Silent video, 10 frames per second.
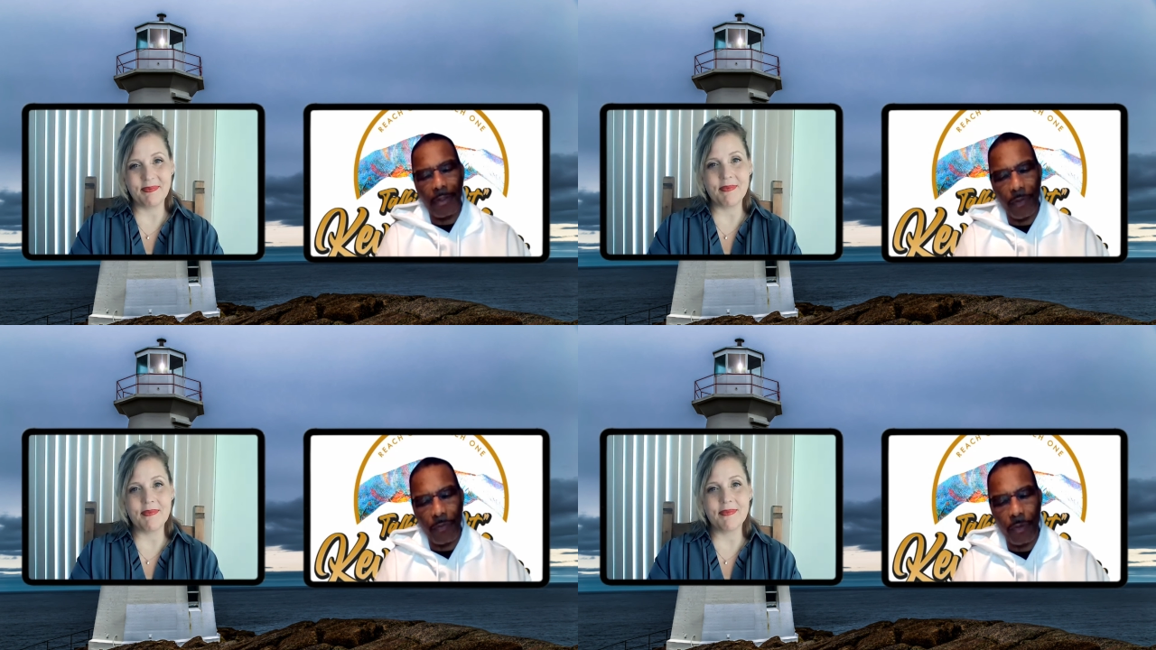
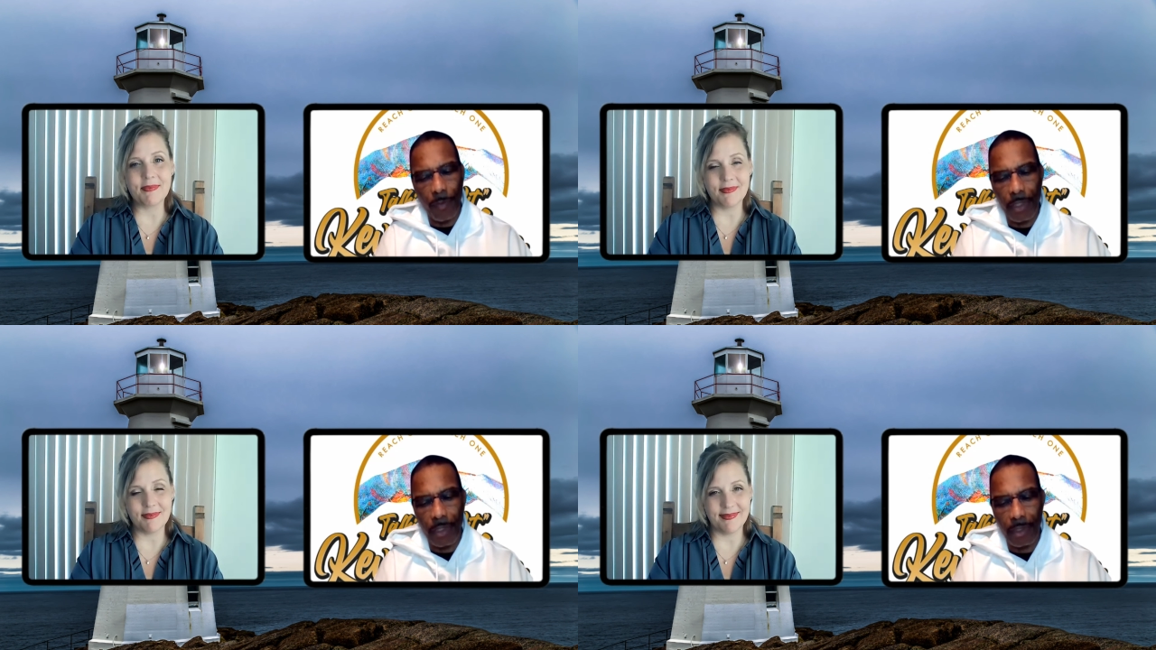Speaker 1: of
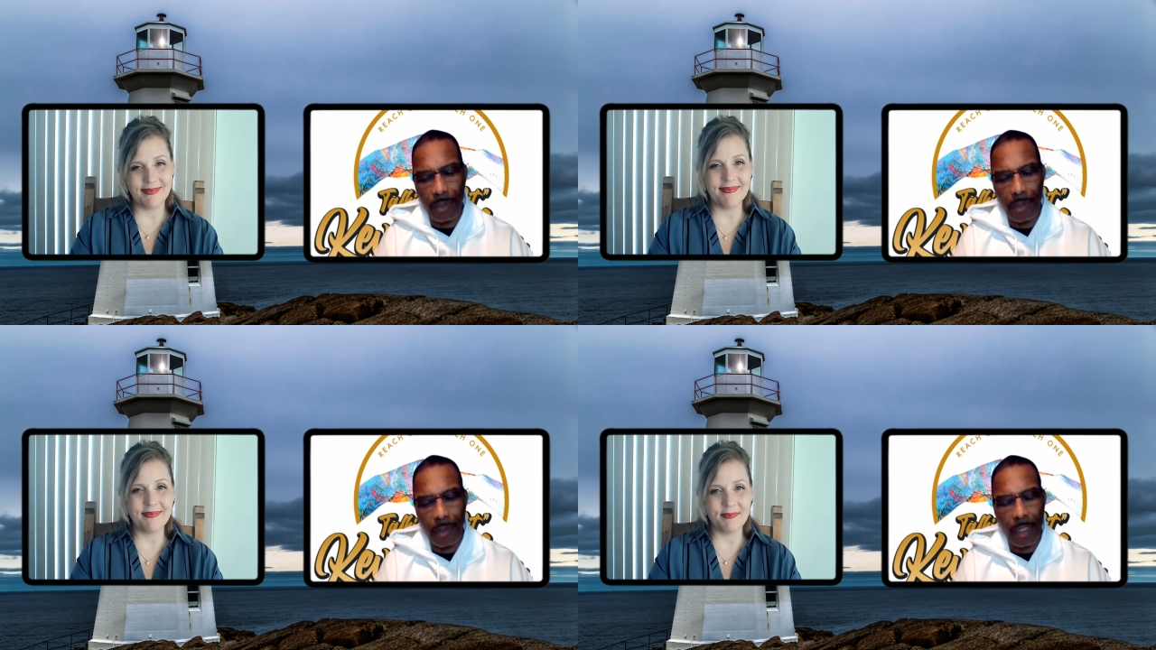
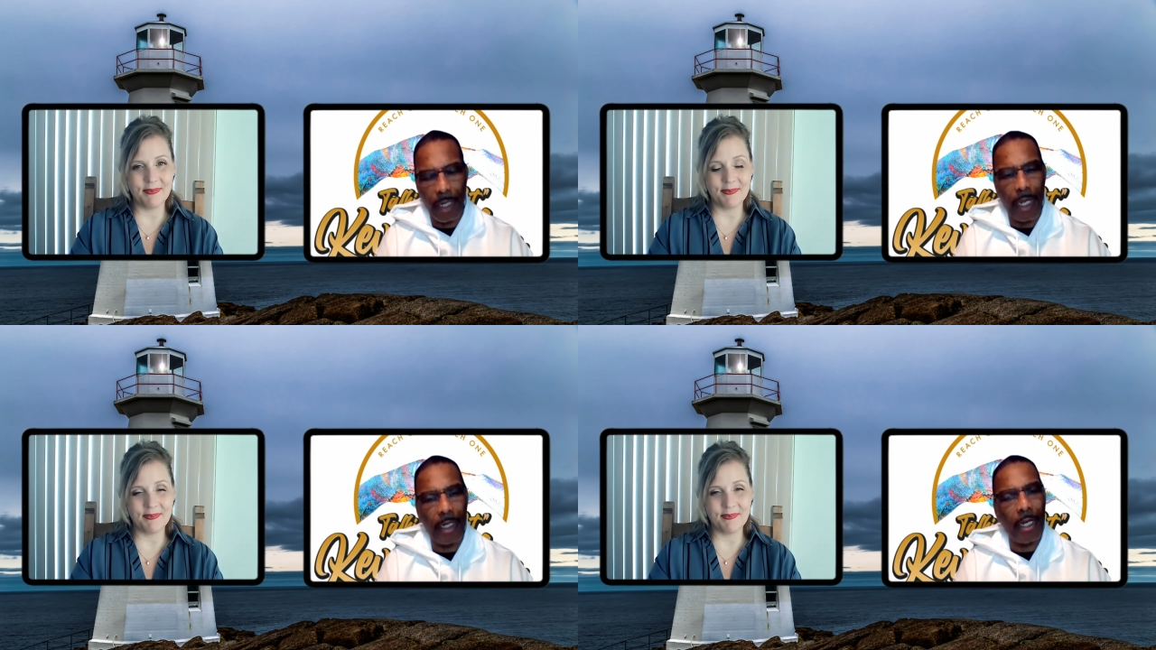information,
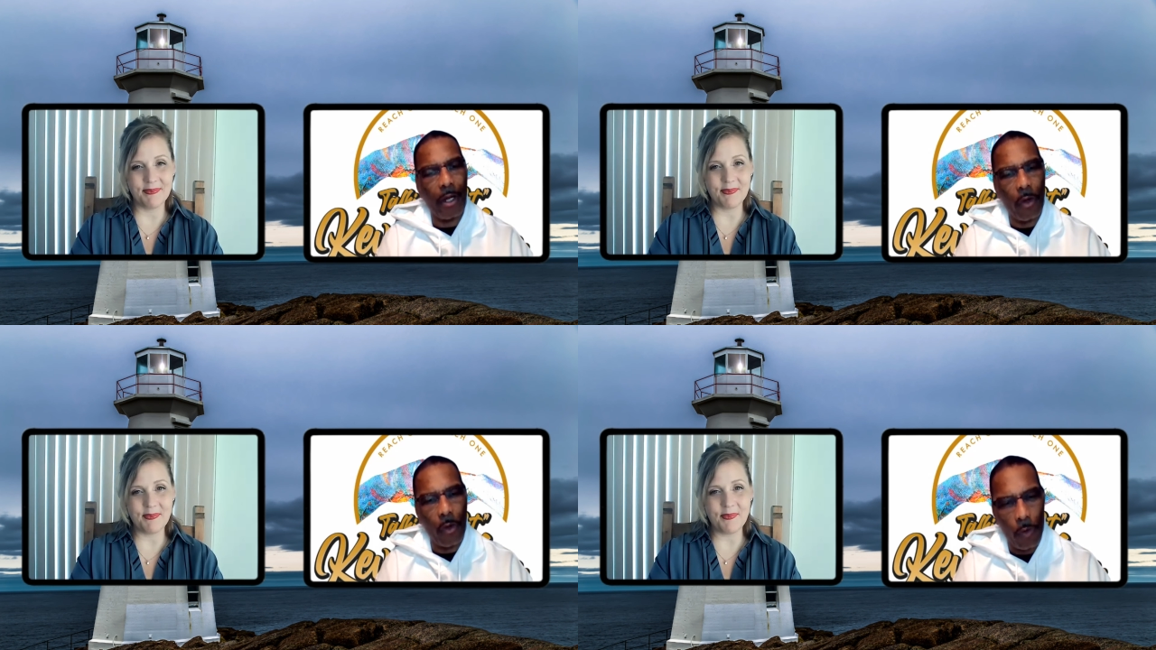and I
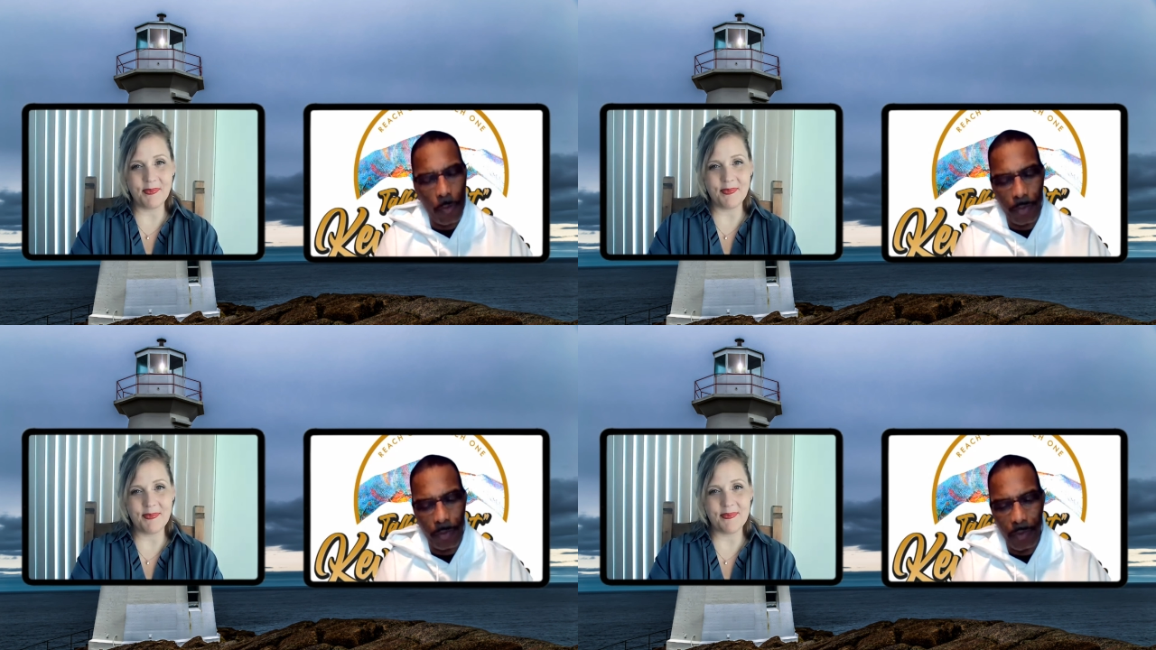
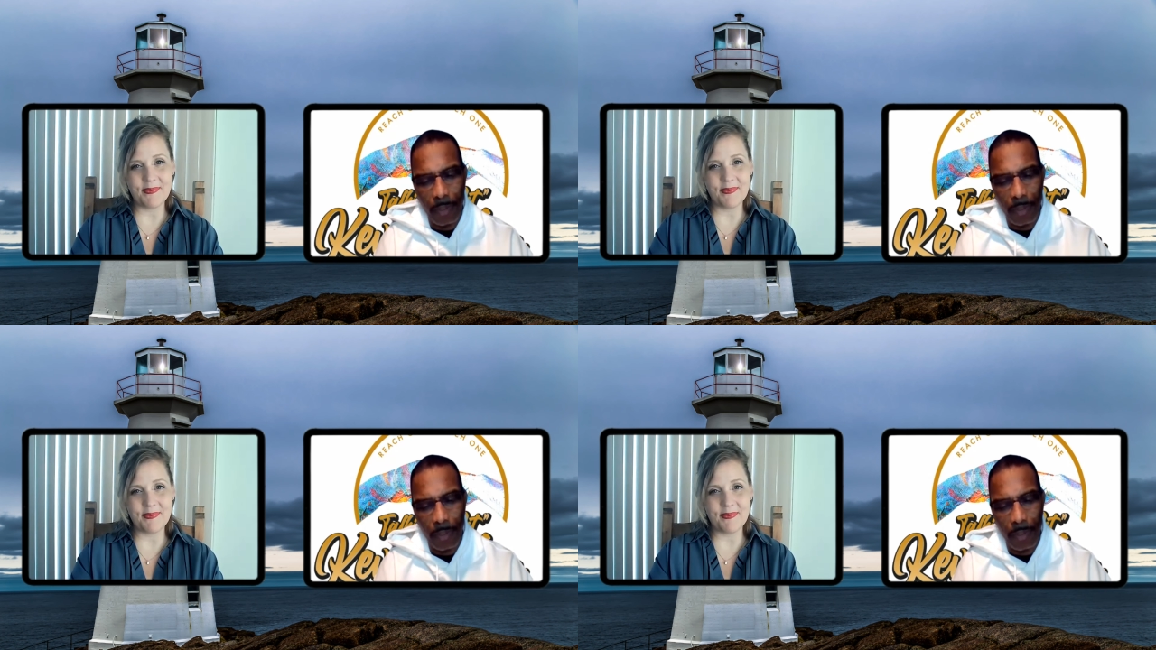hope